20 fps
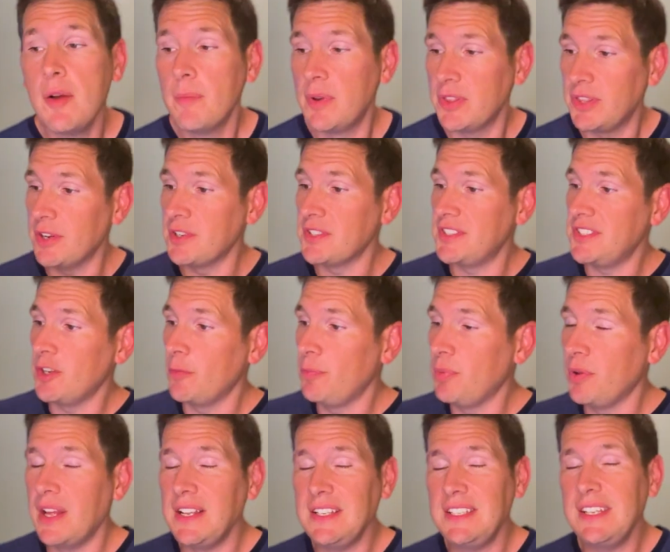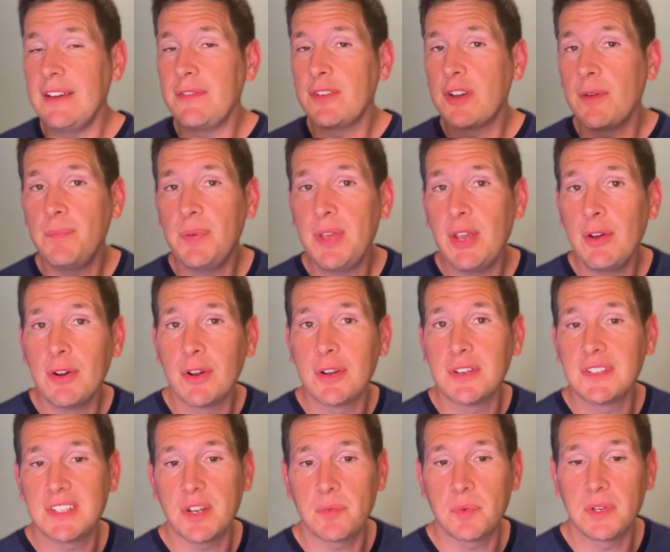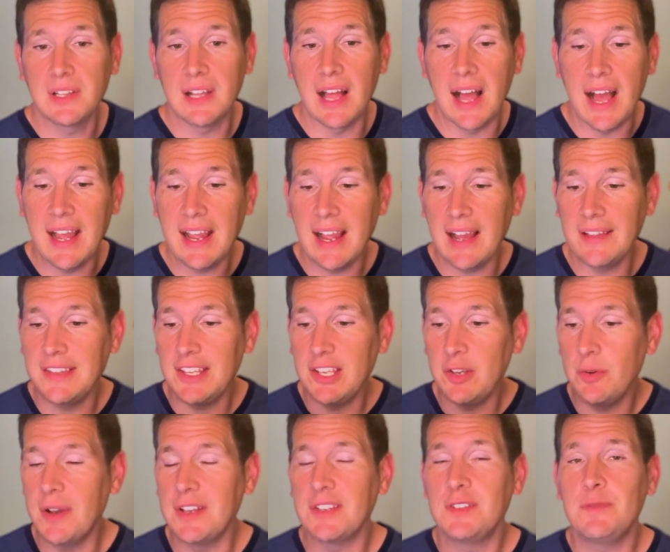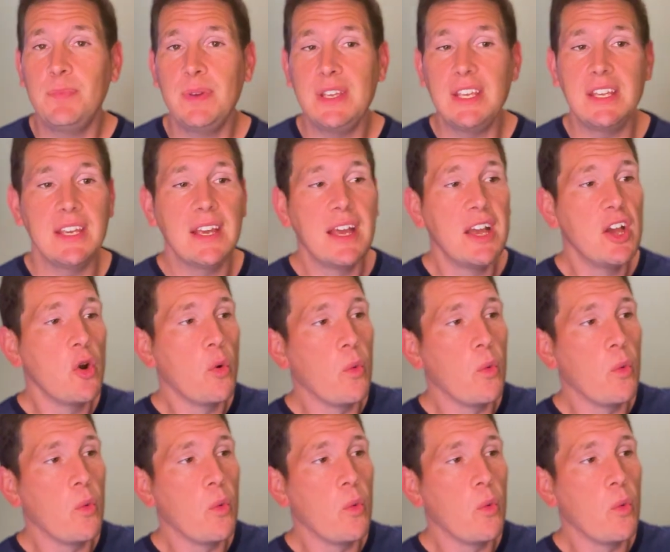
but there are still plenty of computers that rely on the U S B